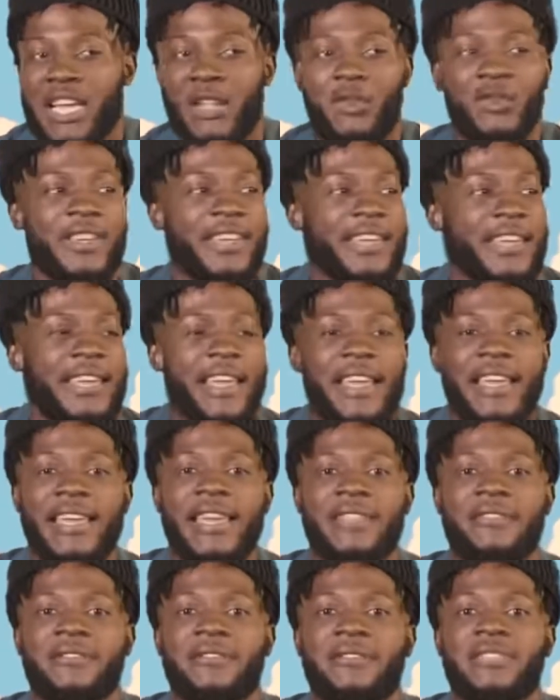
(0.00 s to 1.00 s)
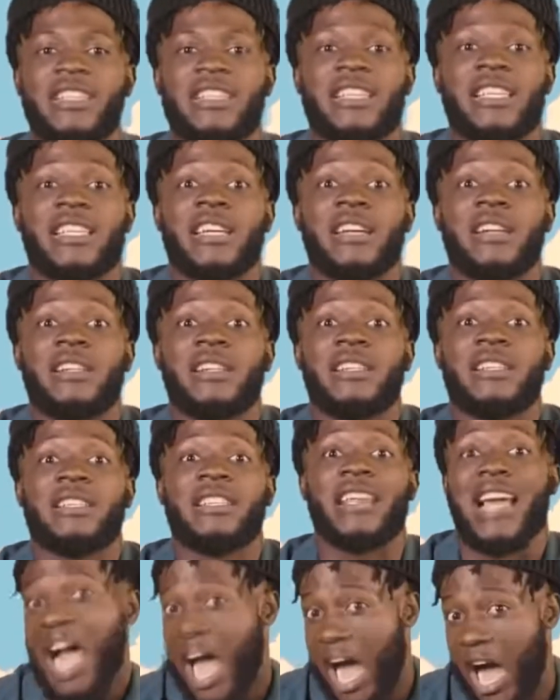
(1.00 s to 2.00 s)
I don't care if there's a girl
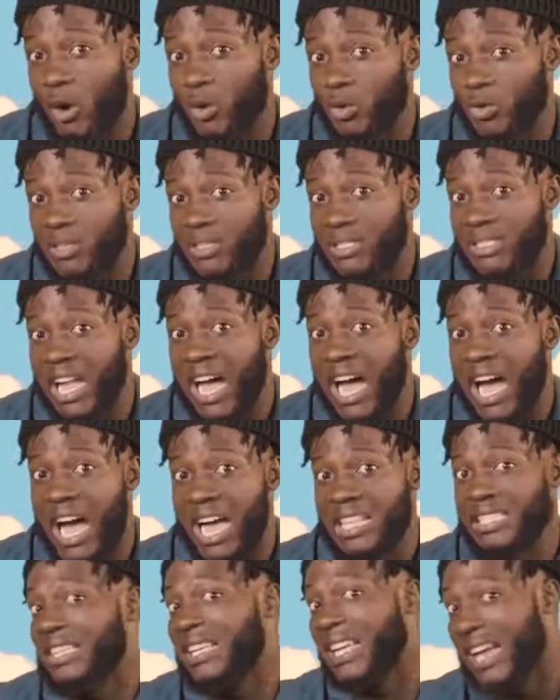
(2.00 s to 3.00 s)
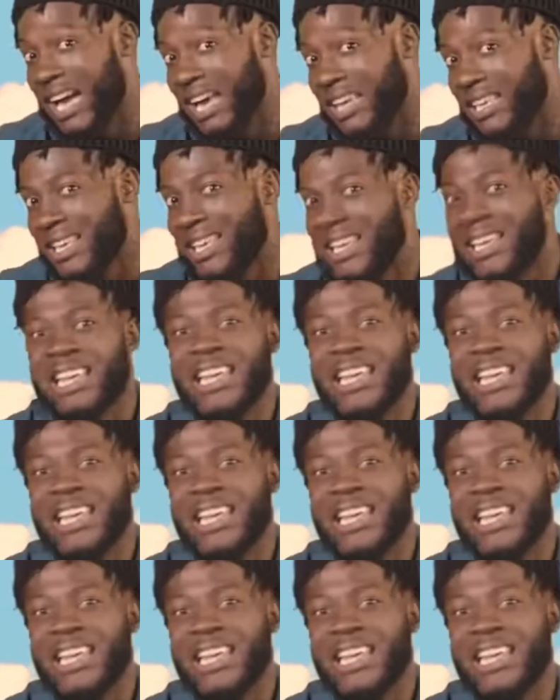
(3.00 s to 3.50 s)
in the house that has a guy.